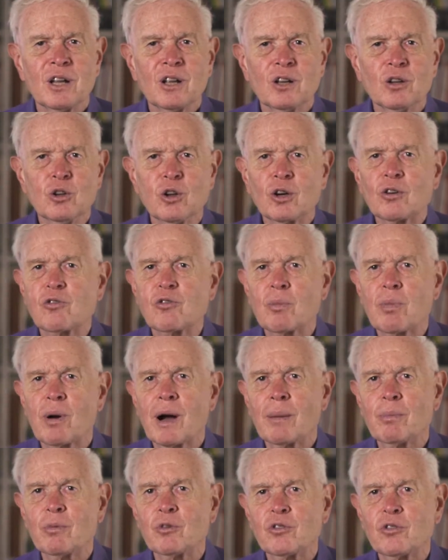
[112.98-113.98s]
look for
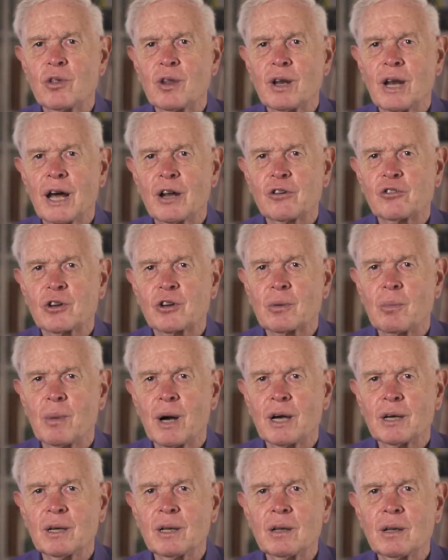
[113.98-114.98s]
problems in the logic
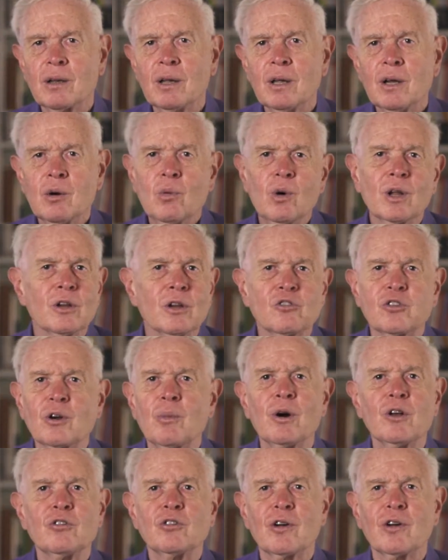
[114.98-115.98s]
model? Well, in
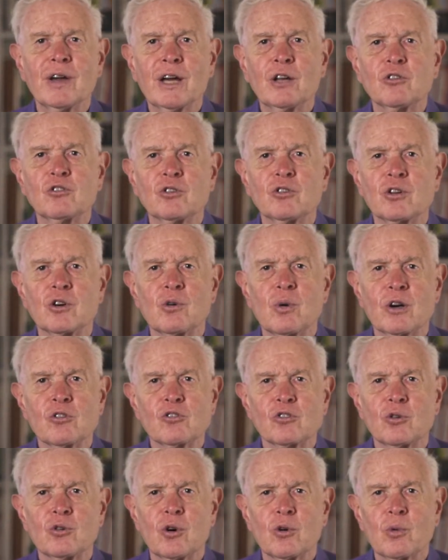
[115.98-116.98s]
some ways I've answered the
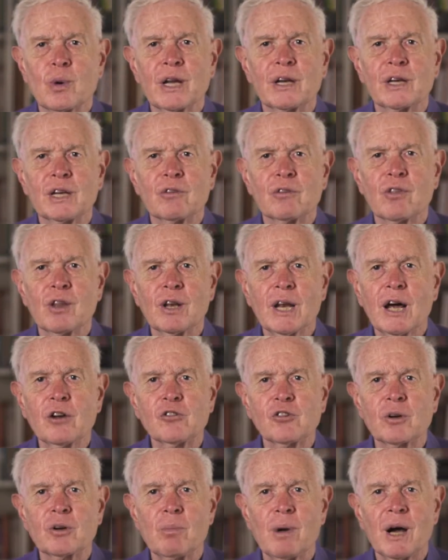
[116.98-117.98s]
question already. If the
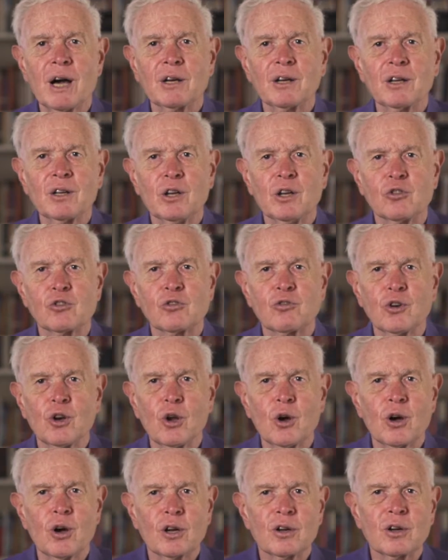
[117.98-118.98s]
logic model is
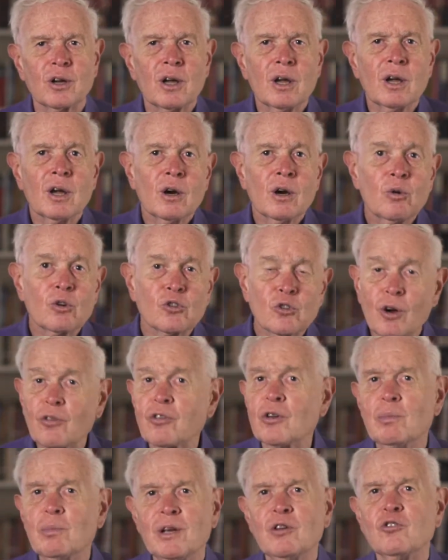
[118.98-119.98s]
flawed, which
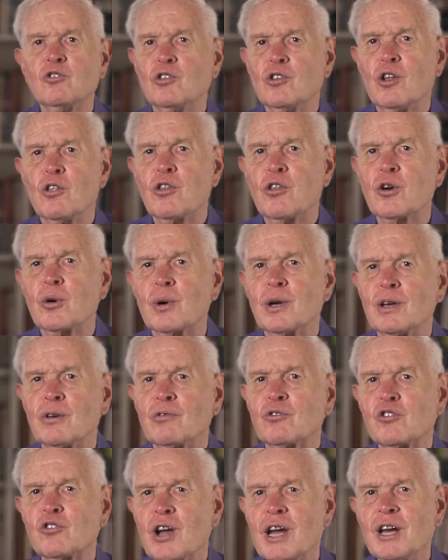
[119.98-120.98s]
often means that the theory
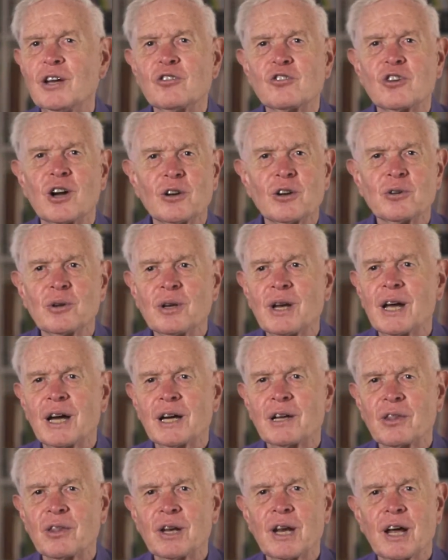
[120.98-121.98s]
of change
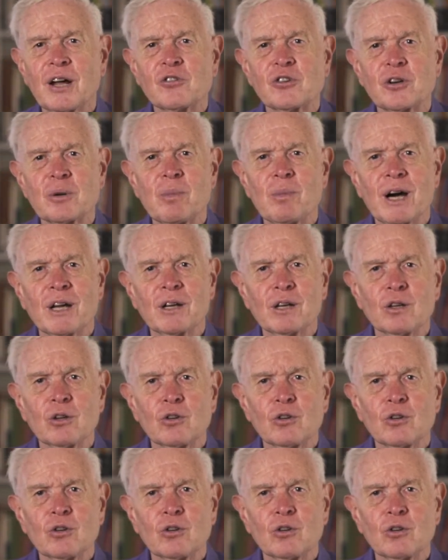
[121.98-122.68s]
underlying the logic model